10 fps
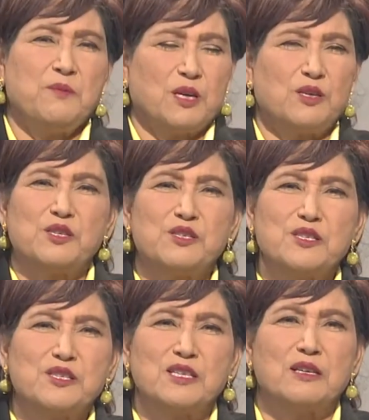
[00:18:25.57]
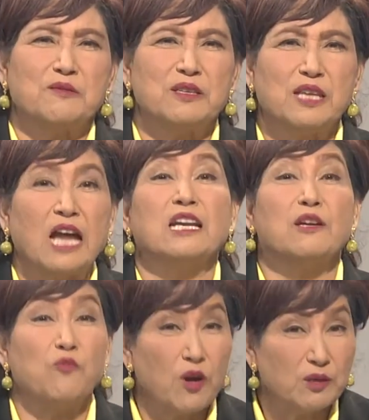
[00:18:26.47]
because this is
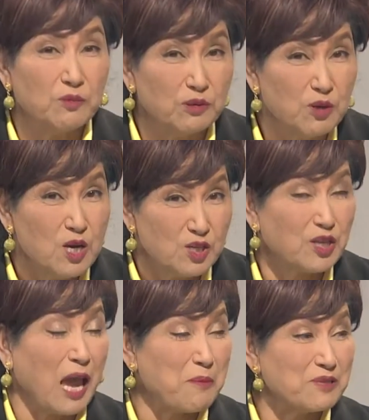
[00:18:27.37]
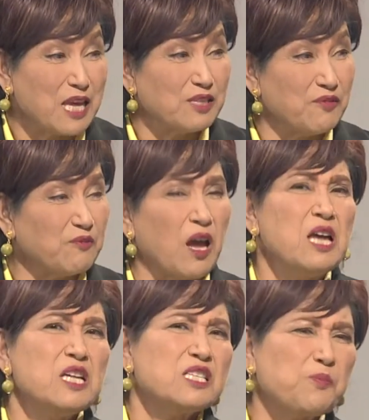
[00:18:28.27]
unavoidable circumstance. We have to
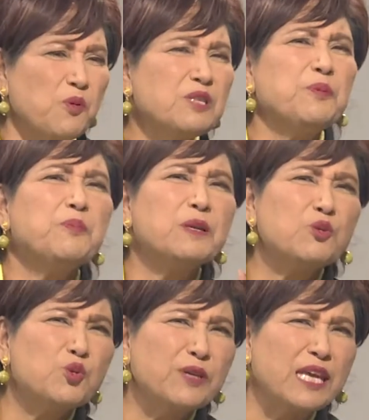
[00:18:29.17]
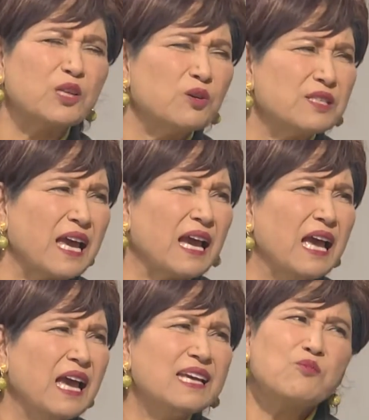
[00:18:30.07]
suppose if people to get contact.
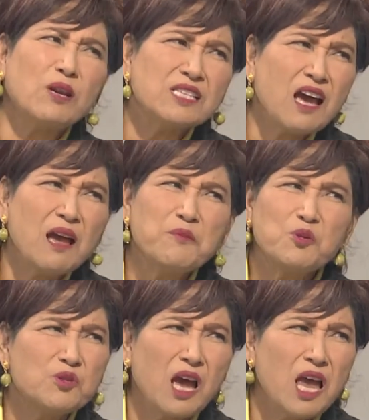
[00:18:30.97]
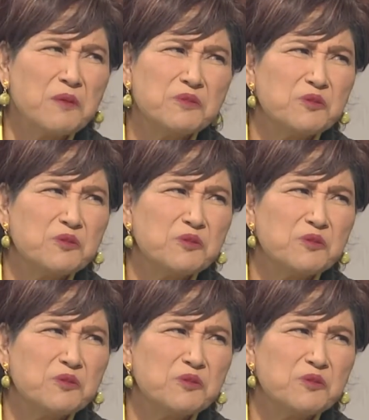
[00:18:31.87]
It's one time, two times,